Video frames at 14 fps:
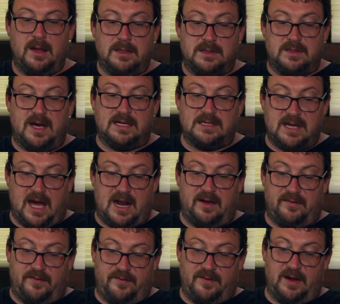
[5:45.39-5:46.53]
So that's kind
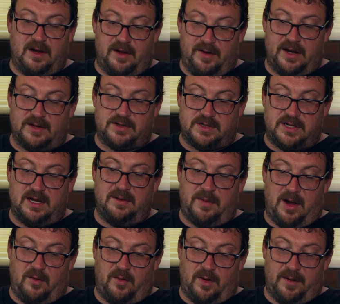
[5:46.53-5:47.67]
of, interesting. You
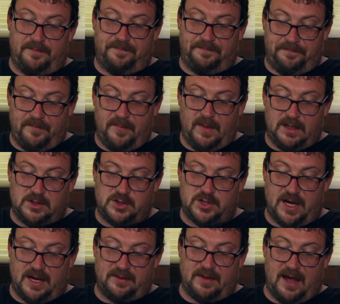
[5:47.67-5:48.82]
might want to
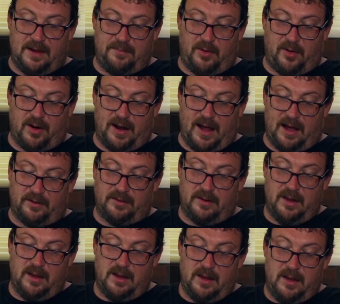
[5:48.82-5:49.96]
check that part out
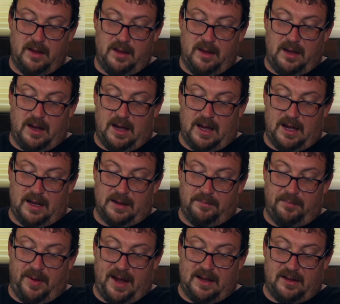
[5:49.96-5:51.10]

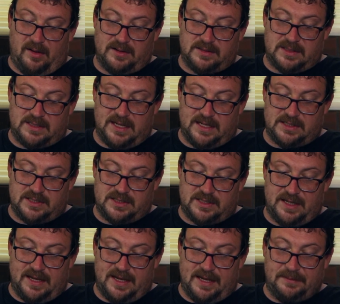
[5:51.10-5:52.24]
and pay close attention
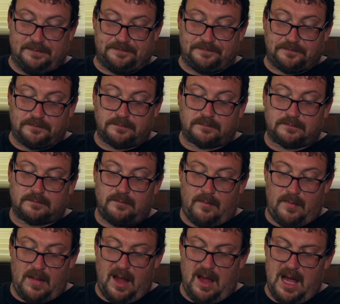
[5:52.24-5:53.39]
to it.
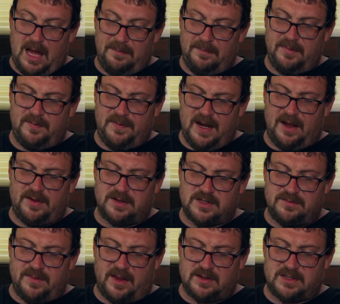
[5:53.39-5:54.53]
There's
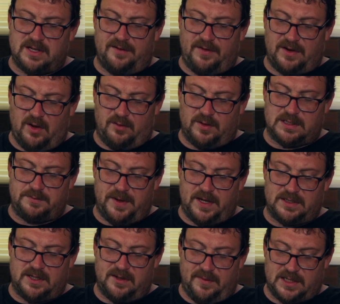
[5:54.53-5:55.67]
some other stuff I don't want to
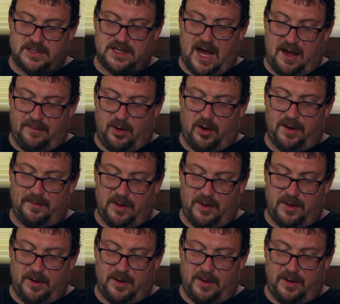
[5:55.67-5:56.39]
spend too much time on.